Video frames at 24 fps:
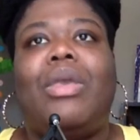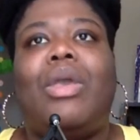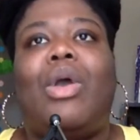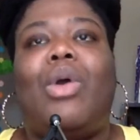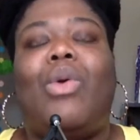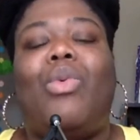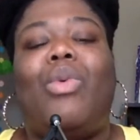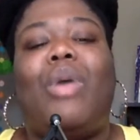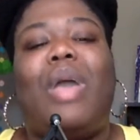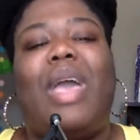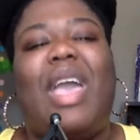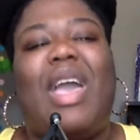
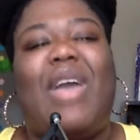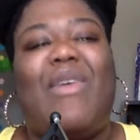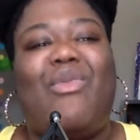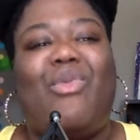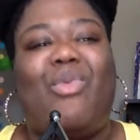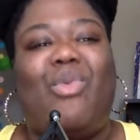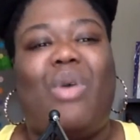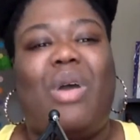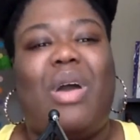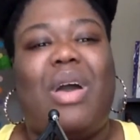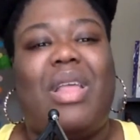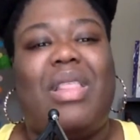would have
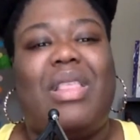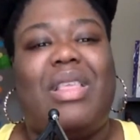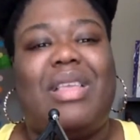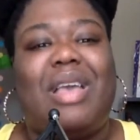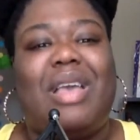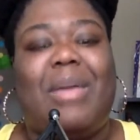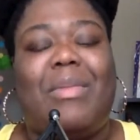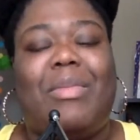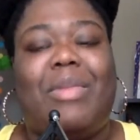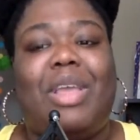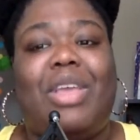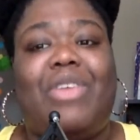won the
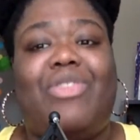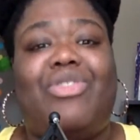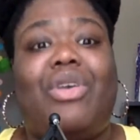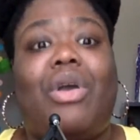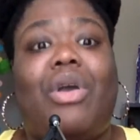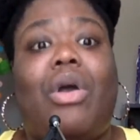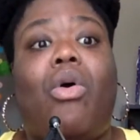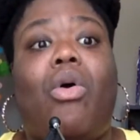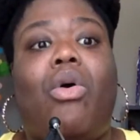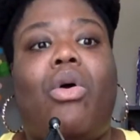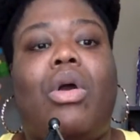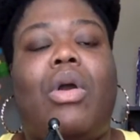nomination
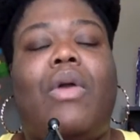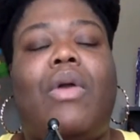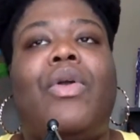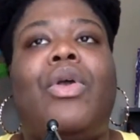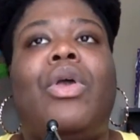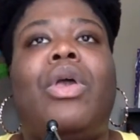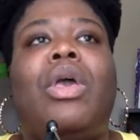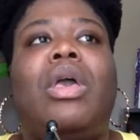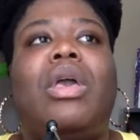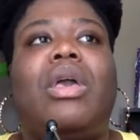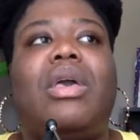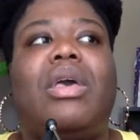or
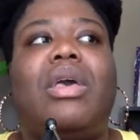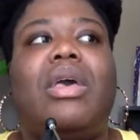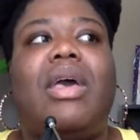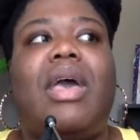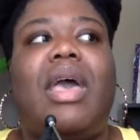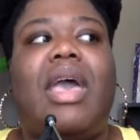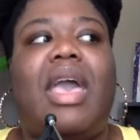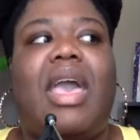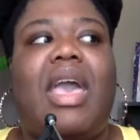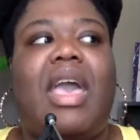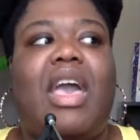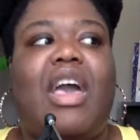could
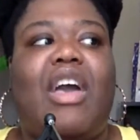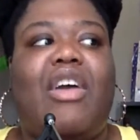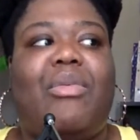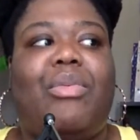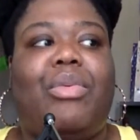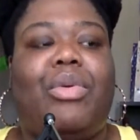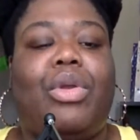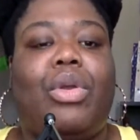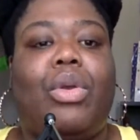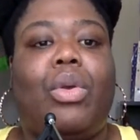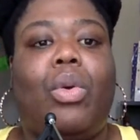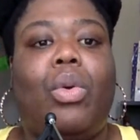have
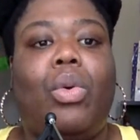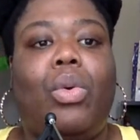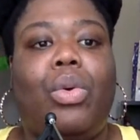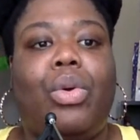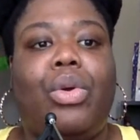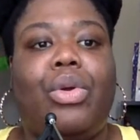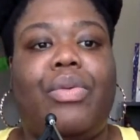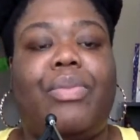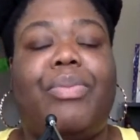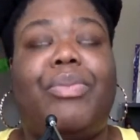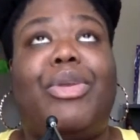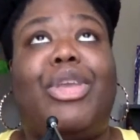
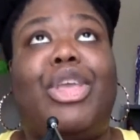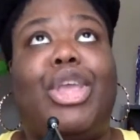procured